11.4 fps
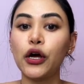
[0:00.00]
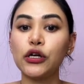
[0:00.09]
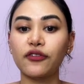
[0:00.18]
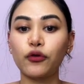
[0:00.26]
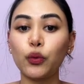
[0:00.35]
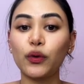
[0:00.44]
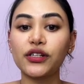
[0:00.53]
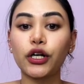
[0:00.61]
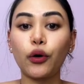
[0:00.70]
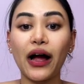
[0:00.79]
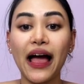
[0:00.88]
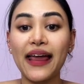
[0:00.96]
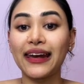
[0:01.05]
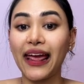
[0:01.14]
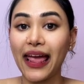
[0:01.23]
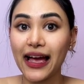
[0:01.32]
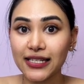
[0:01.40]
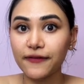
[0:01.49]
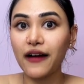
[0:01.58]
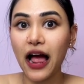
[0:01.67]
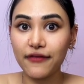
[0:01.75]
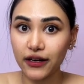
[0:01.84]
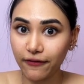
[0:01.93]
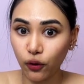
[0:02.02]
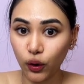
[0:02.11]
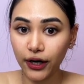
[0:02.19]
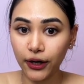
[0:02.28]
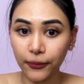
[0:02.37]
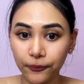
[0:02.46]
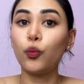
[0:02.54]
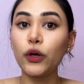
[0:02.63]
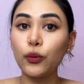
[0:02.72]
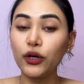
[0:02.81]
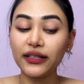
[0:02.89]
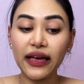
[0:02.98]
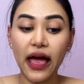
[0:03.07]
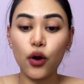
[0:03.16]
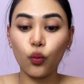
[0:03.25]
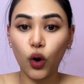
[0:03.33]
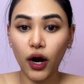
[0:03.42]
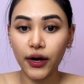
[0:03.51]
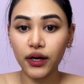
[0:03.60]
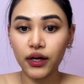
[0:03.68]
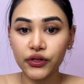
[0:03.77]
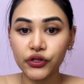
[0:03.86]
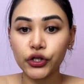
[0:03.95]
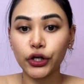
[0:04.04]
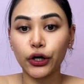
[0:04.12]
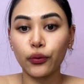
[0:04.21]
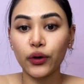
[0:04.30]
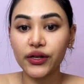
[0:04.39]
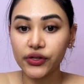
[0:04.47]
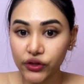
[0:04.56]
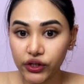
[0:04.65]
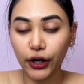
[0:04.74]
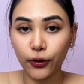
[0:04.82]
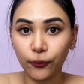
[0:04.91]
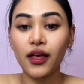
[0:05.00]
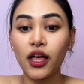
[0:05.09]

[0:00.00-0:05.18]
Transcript: So if we were to go ahead and AND 5 and 4, we would get 1, 0, 0.